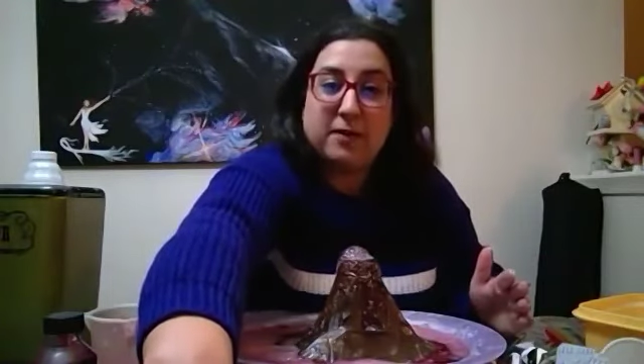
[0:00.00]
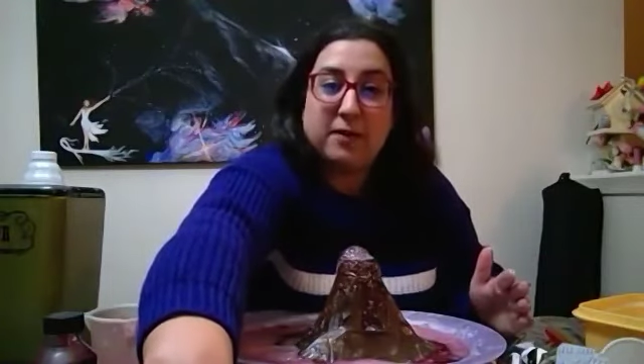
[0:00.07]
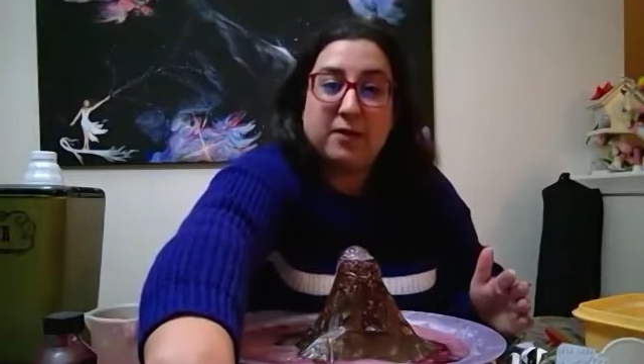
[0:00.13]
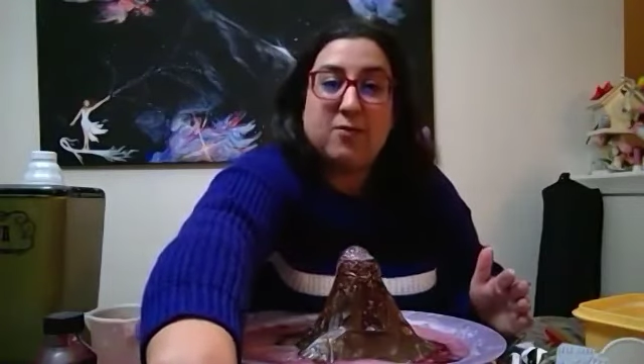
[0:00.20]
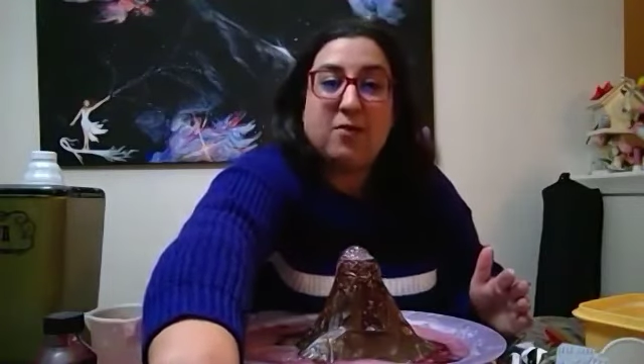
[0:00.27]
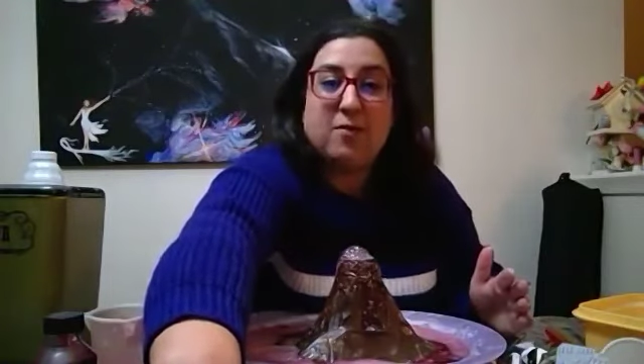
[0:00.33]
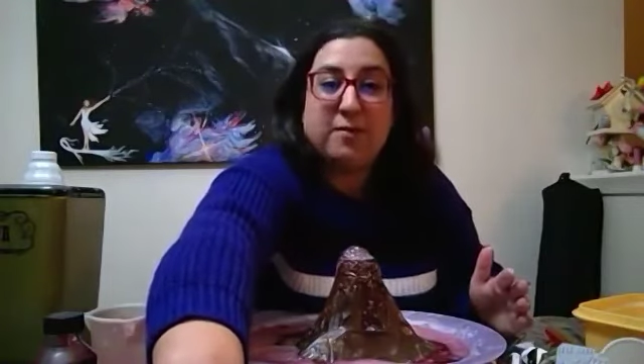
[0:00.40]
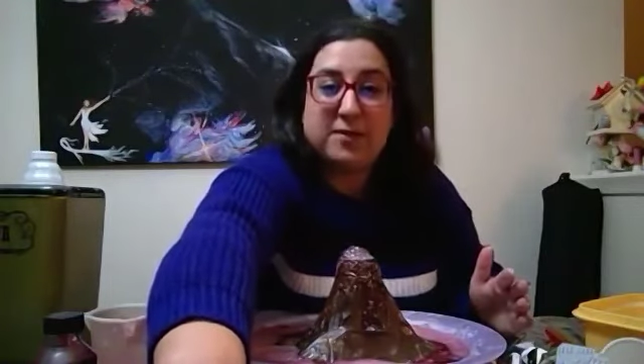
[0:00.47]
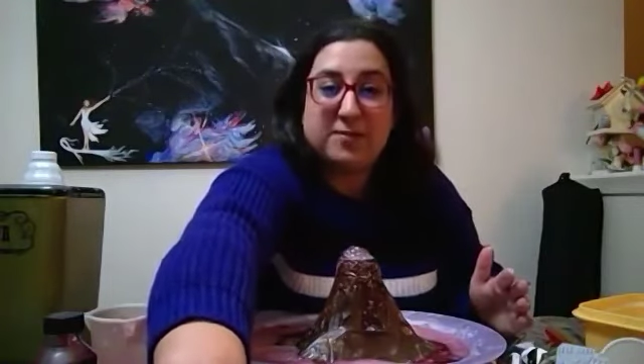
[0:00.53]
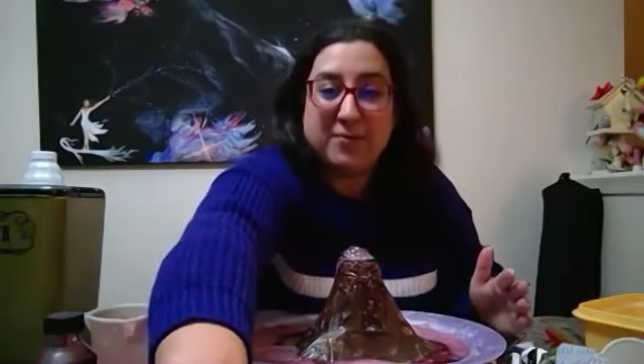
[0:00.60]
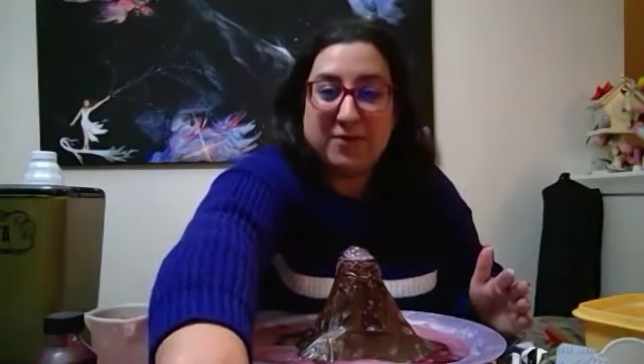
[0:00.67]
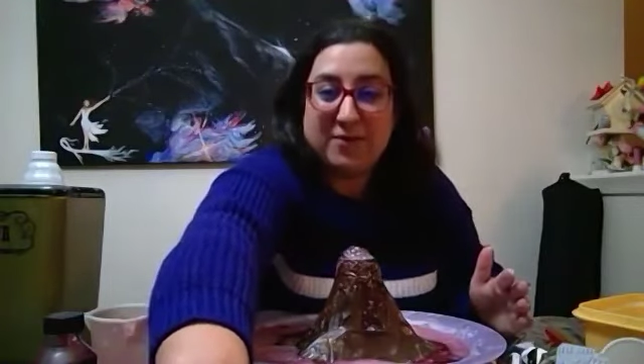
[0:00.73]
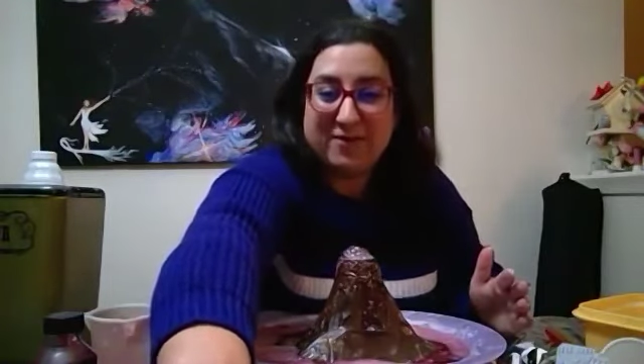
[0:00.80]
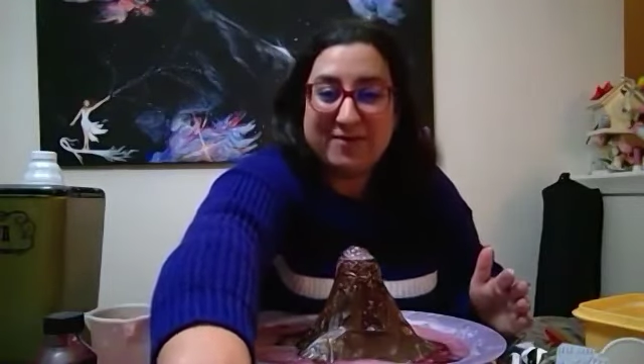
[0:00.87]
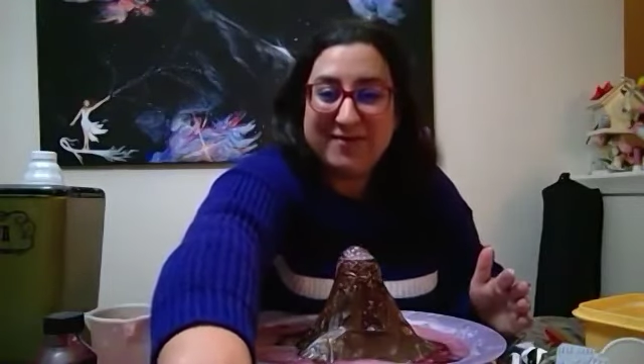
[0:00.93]
in the comments
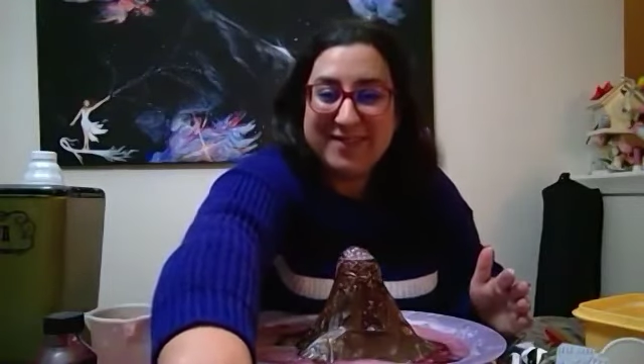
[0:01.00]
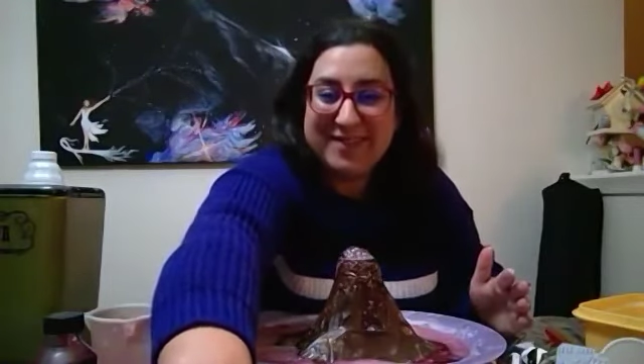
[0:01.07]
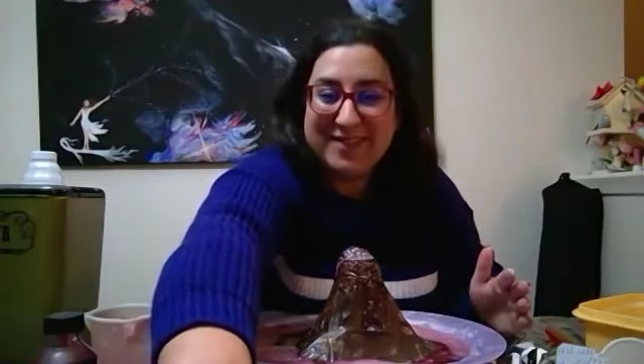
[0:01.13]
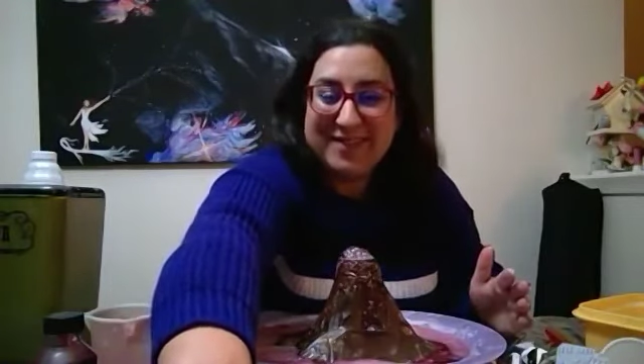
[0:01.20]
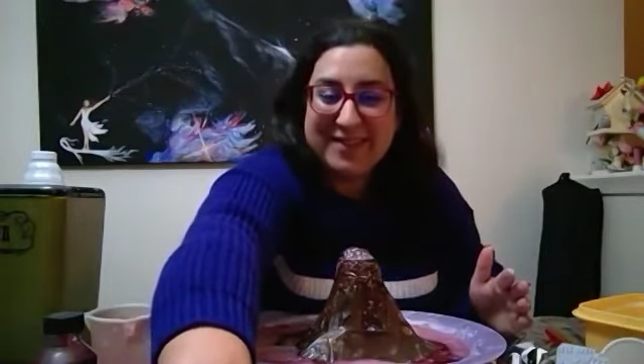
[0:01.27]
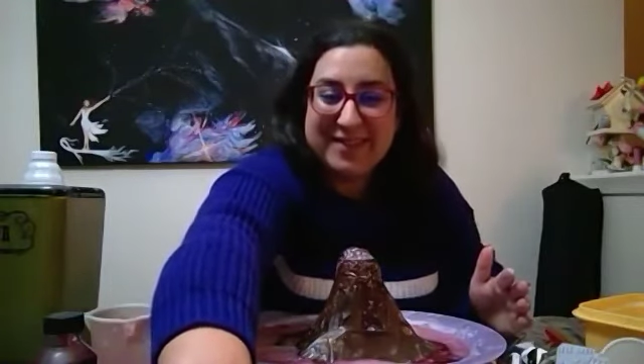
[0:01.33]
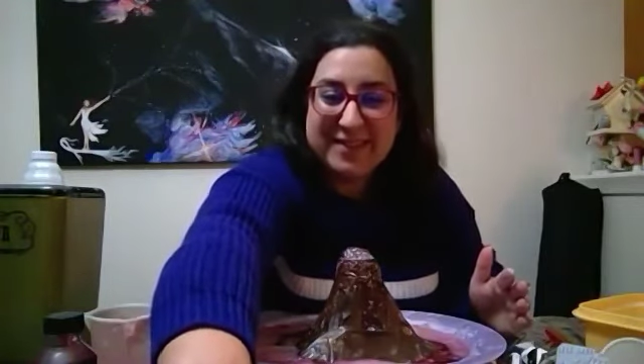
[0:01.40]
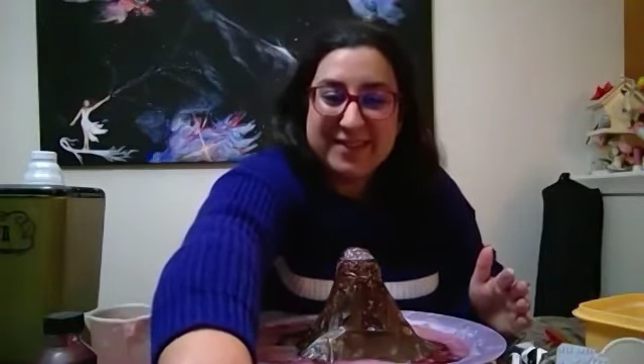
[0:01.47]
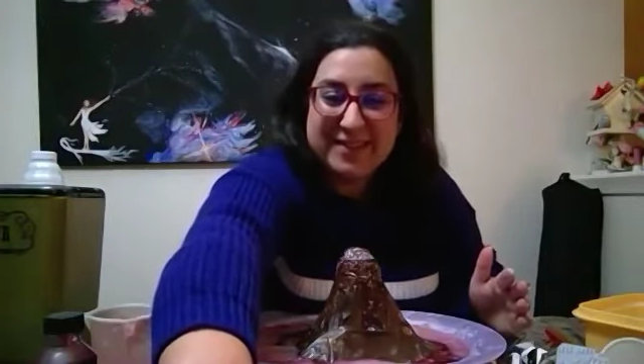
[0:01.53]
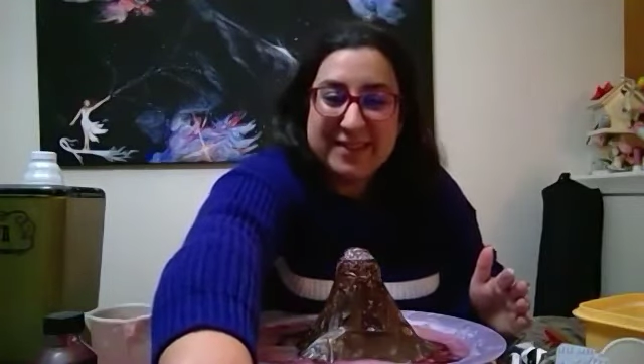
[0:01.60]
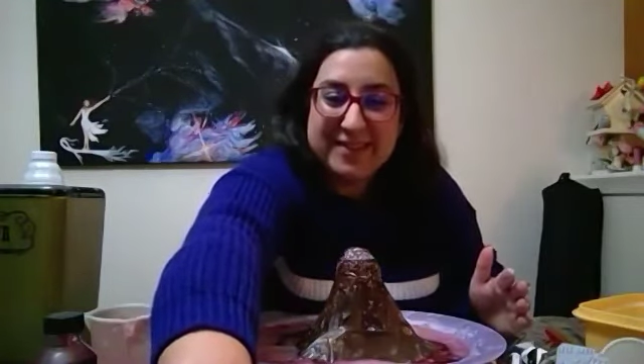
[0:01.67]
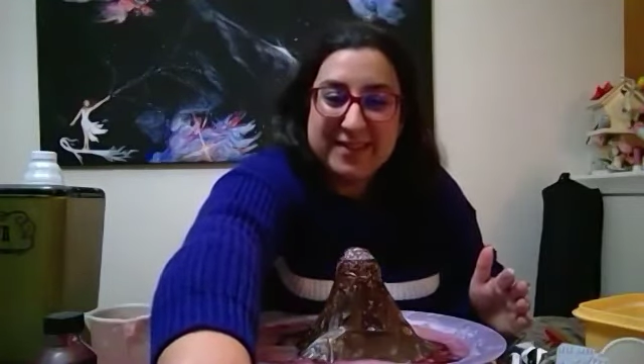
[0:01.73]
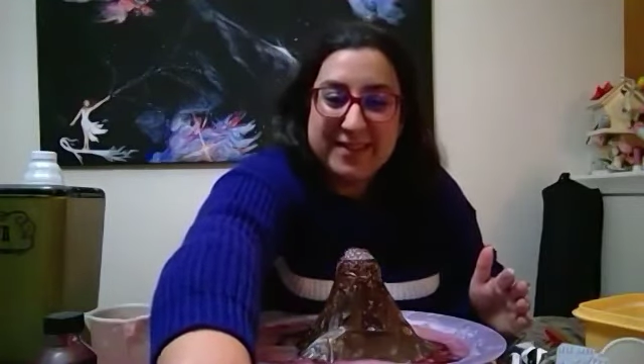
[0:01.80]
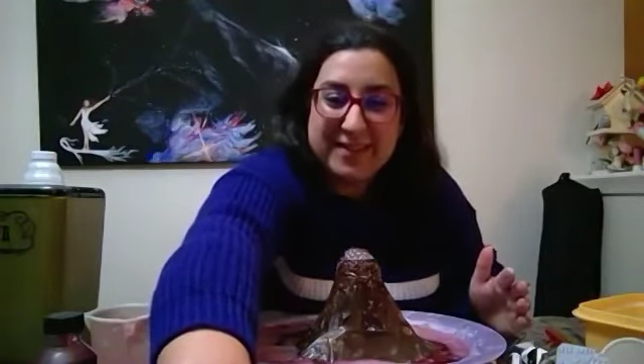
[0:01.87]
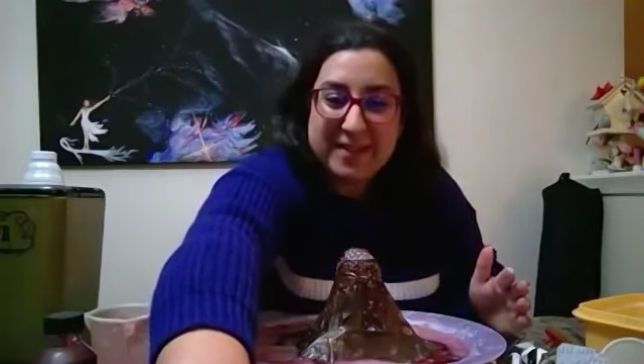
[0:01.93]
below.
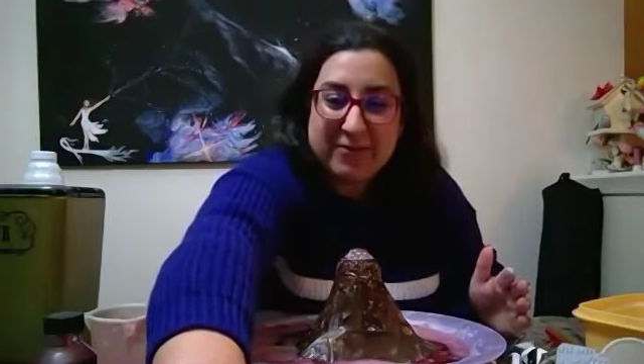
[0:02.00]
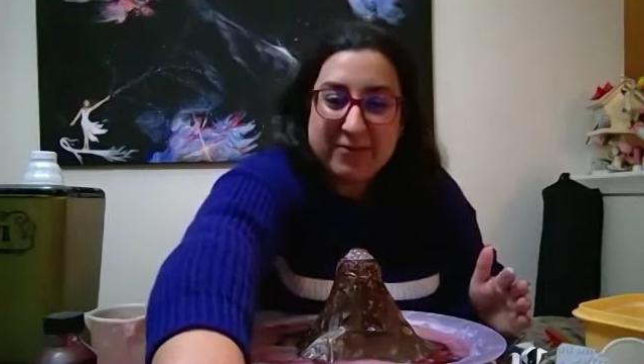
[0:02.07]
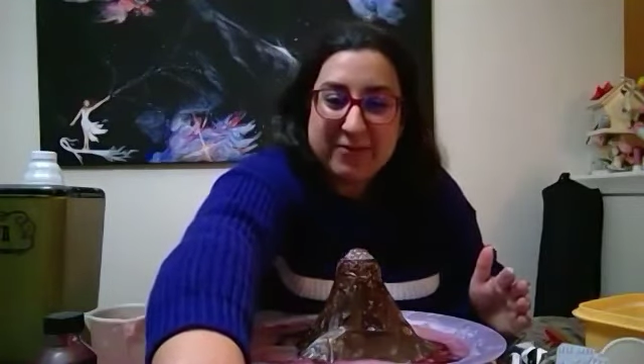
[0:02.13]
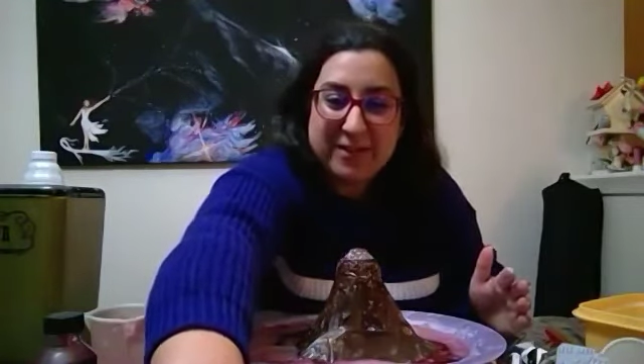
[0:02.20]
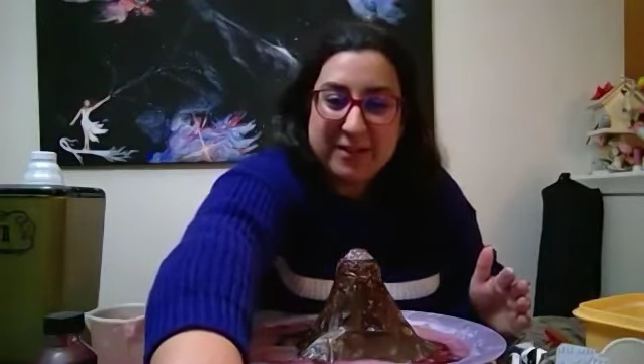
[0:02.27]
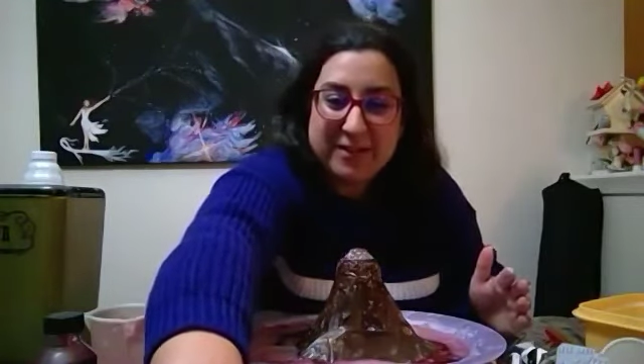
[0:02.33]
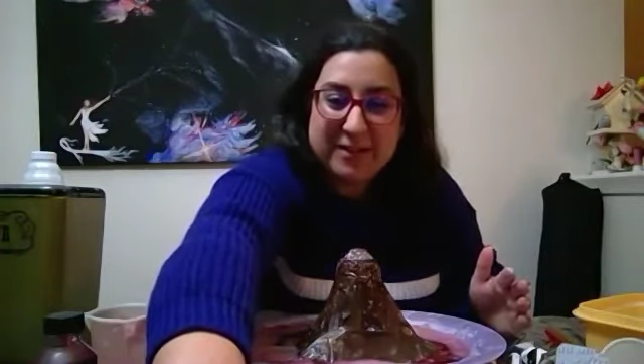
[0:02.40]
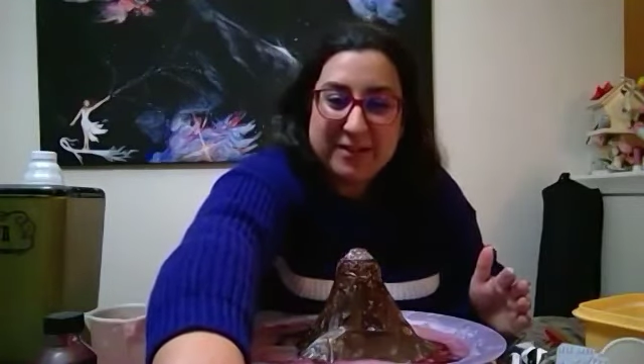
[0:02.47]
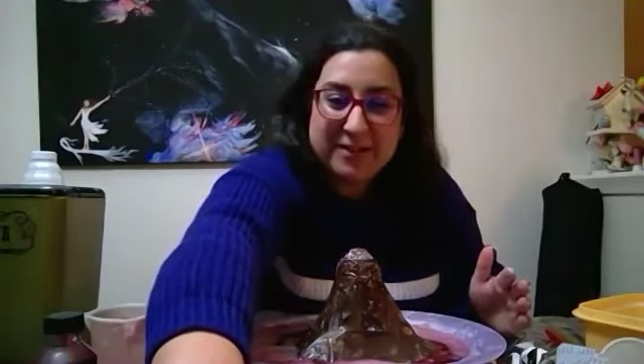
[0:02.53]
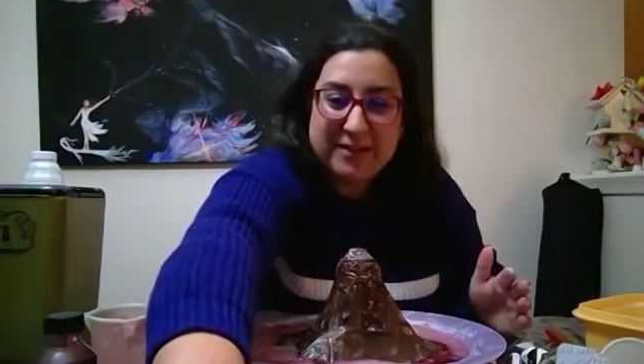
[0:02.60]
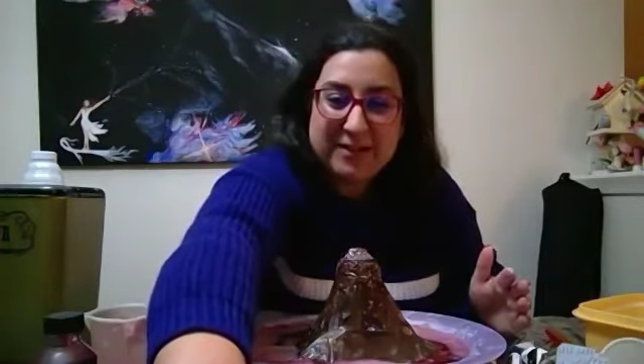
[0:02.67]
Have a great day.